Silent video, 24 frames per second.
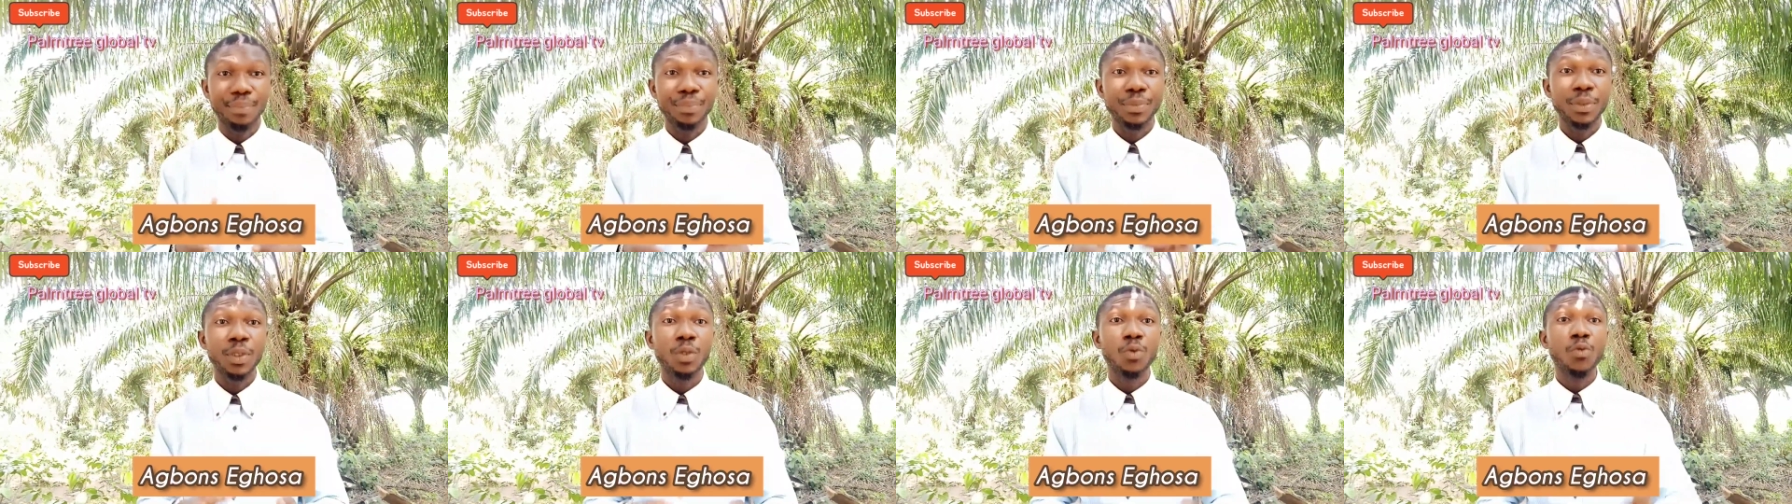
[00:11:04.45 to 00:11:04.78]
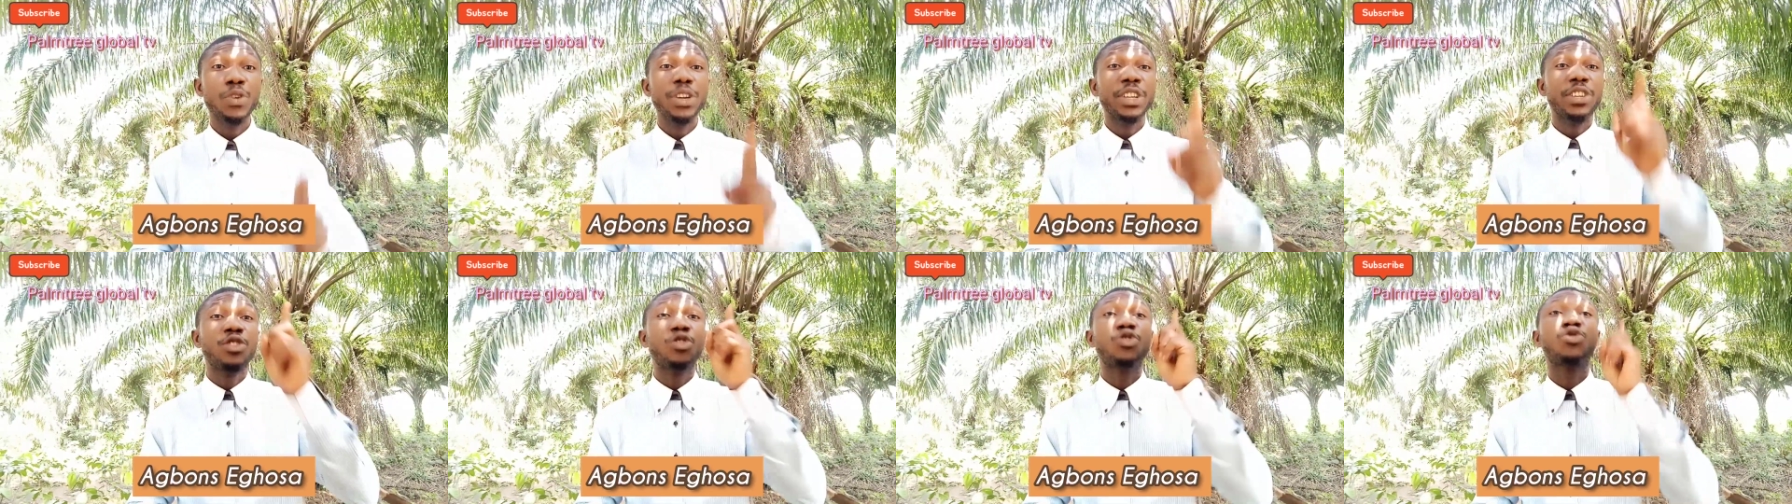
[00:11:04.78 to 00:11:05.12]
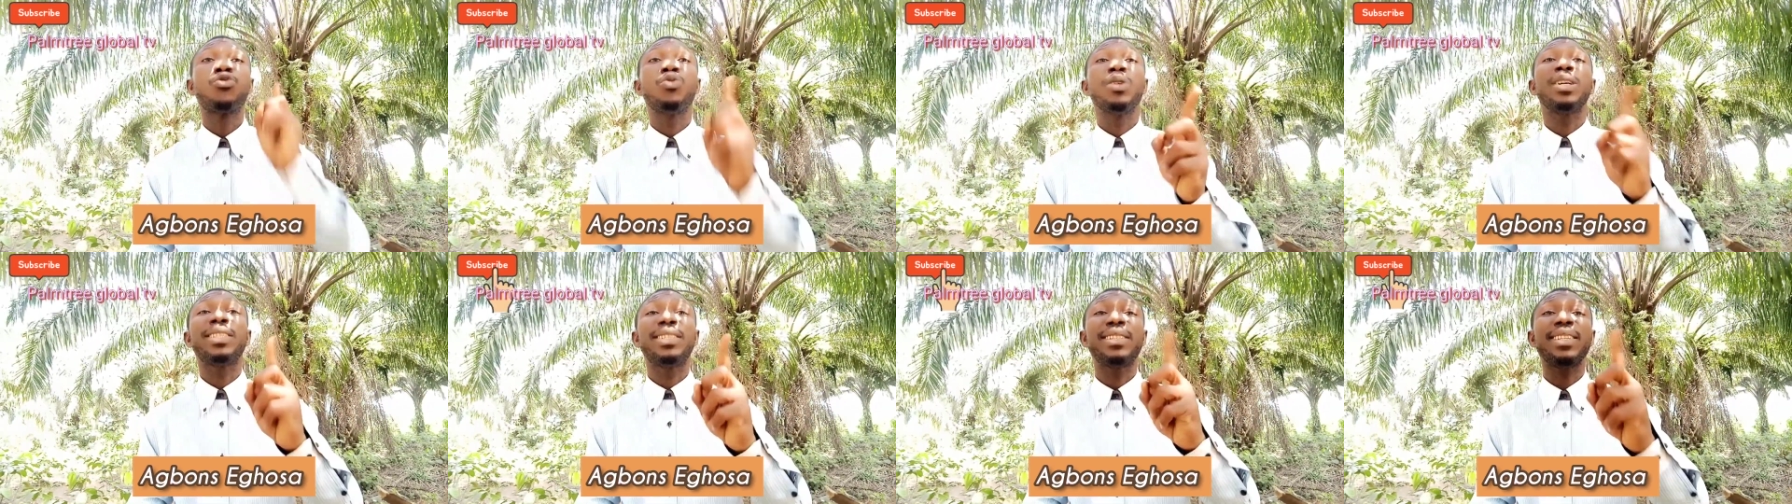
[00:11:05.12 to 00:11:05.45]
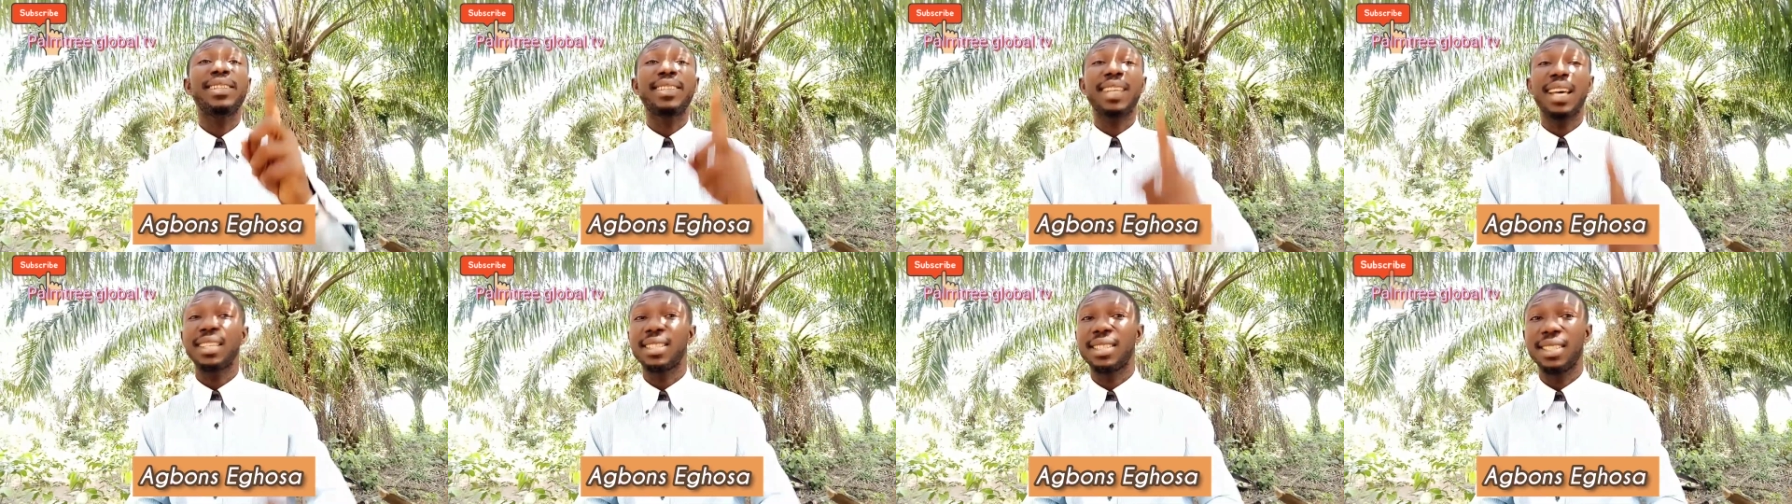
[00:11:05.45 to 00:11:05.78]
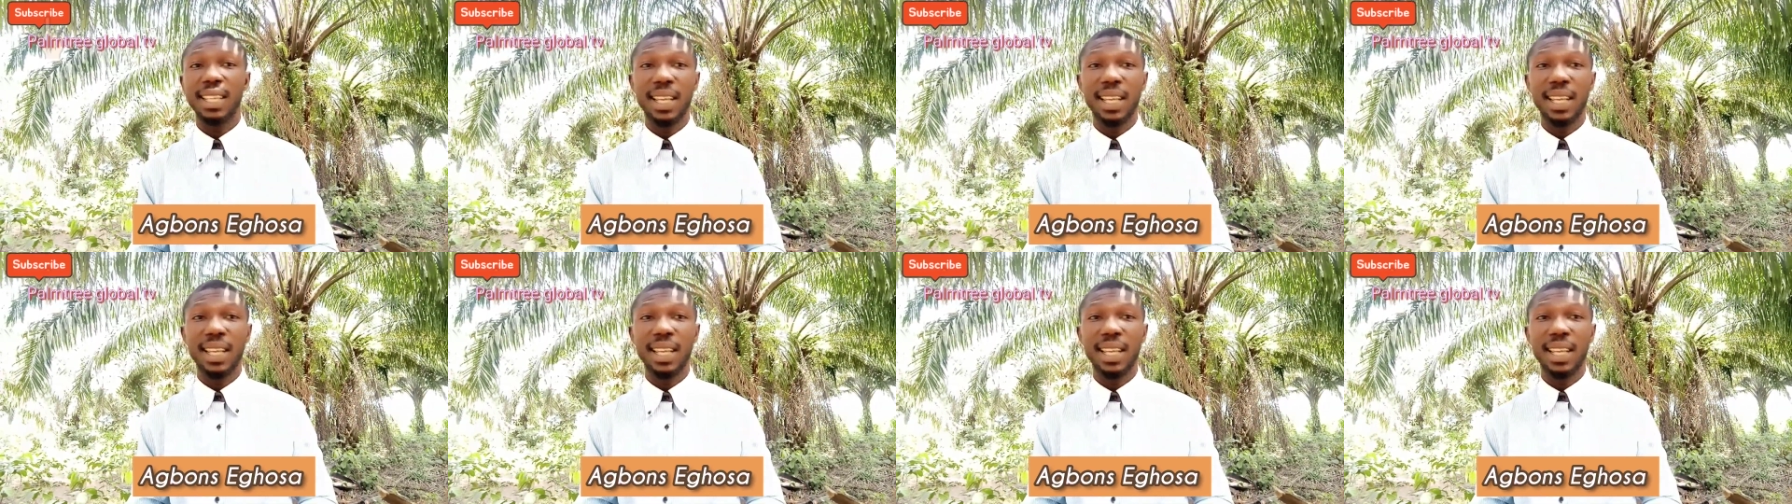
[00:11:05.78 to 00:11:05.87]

fruit business,